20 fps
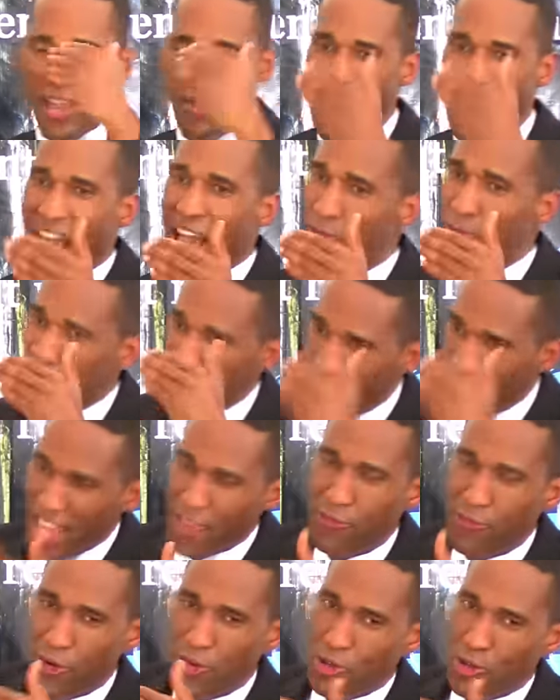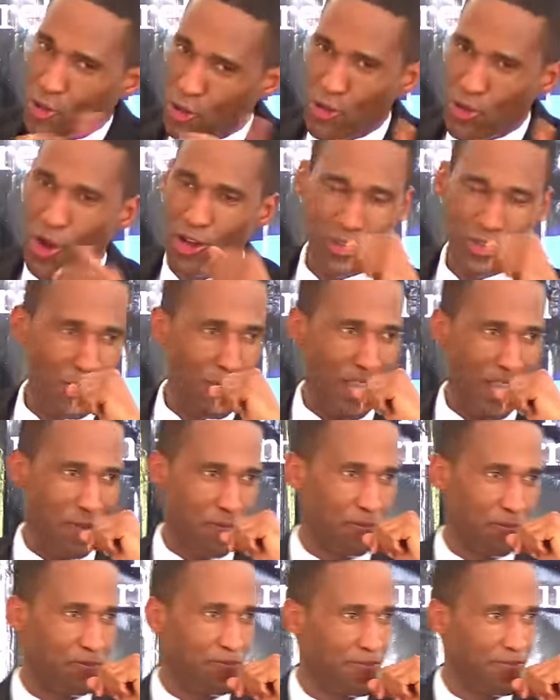And I would like for you to talk to
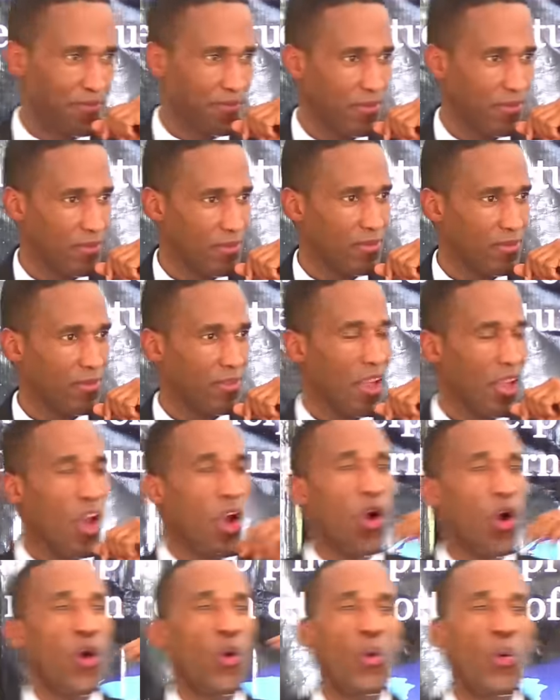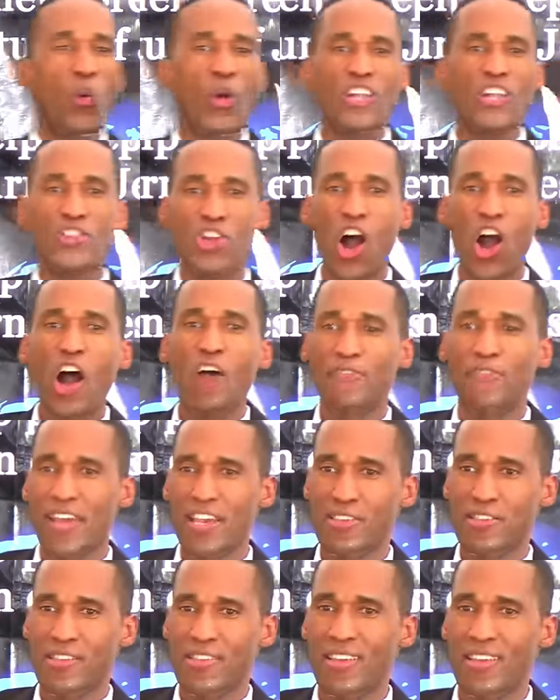me. Which
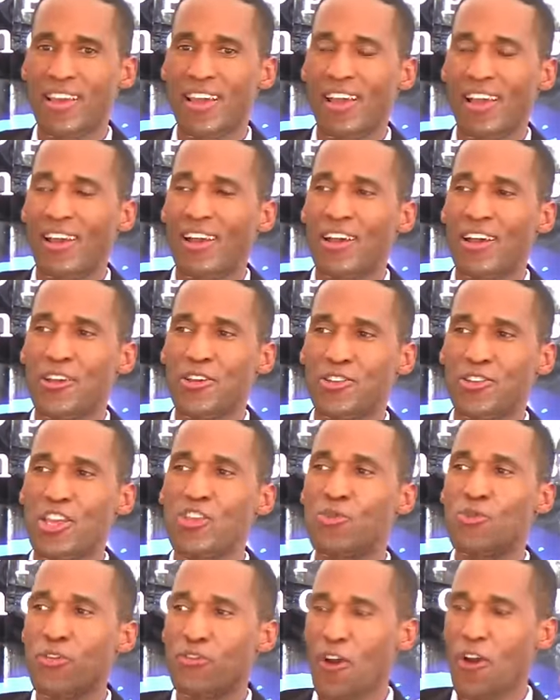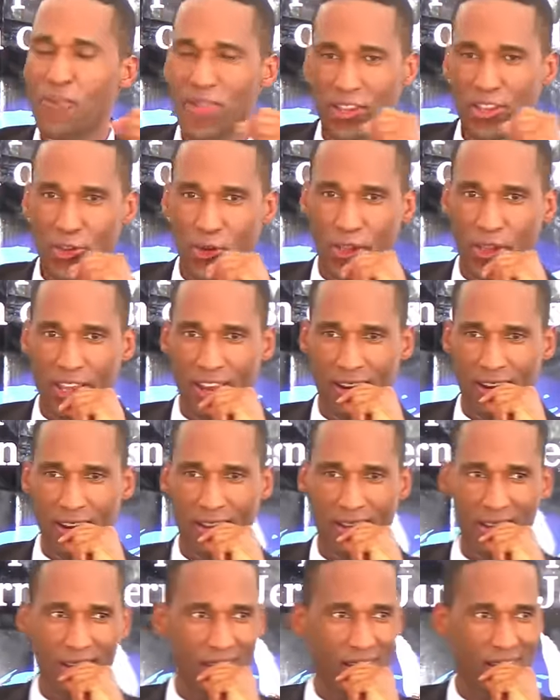harvest she's referring to
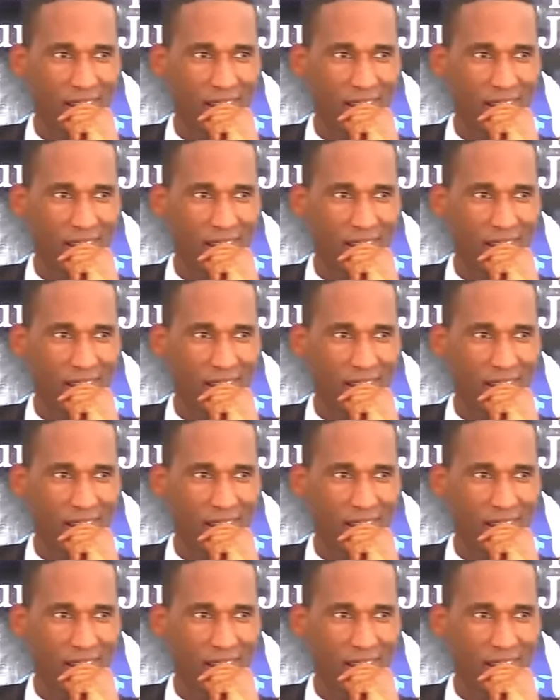here?